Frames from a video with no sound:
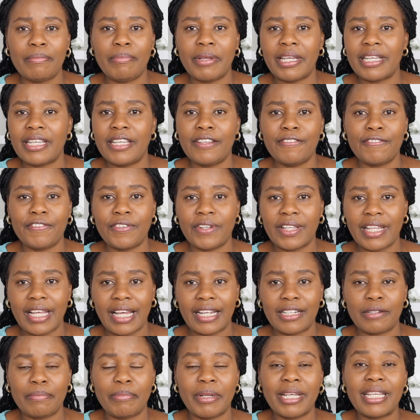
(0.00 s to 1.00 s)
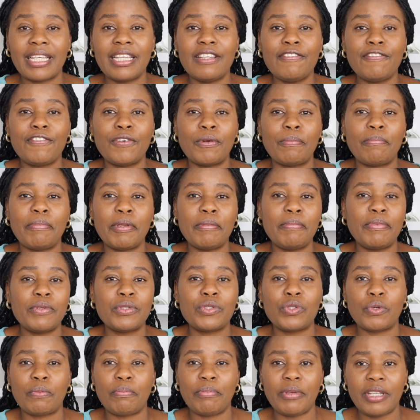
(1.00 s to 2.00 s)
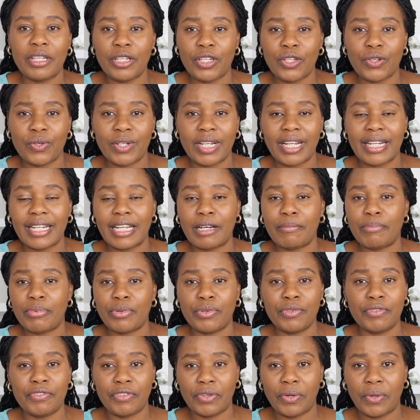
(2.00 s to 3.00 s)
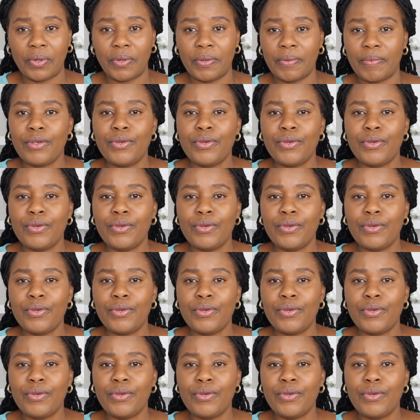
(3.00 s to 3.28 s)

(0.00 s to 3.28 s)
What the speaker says: begging for that, begging for people's opinion and approval.